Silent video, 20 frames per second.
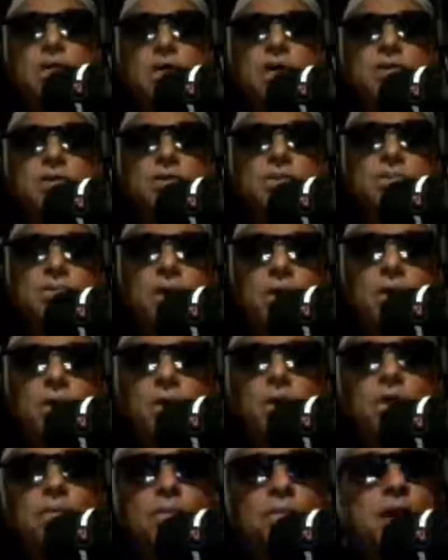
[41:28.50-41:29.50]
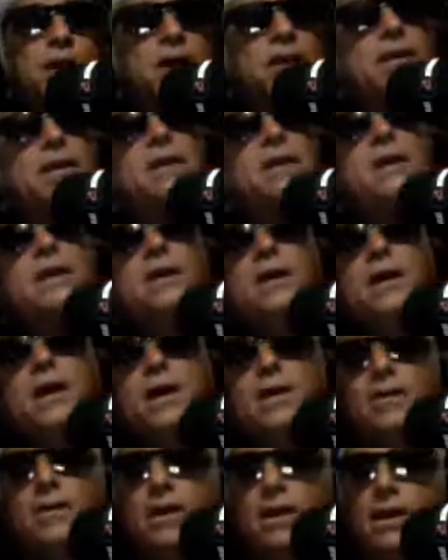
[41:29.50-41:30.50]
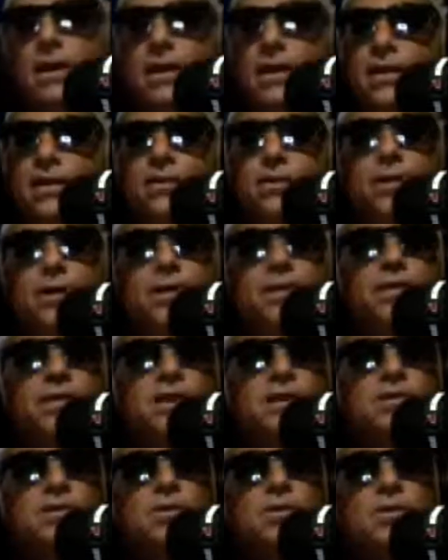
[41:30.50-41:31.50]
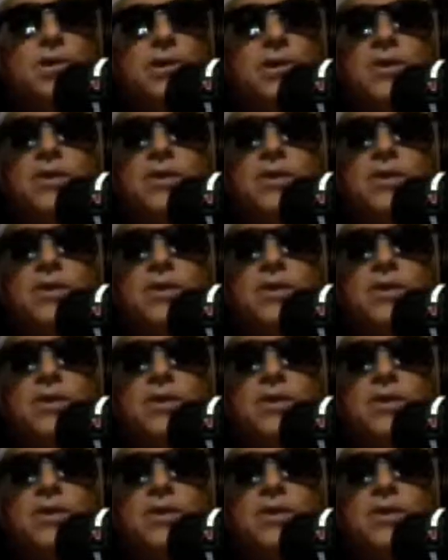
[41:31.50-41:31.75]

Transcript: And tomorrow, man, I've got a lot of great things going on.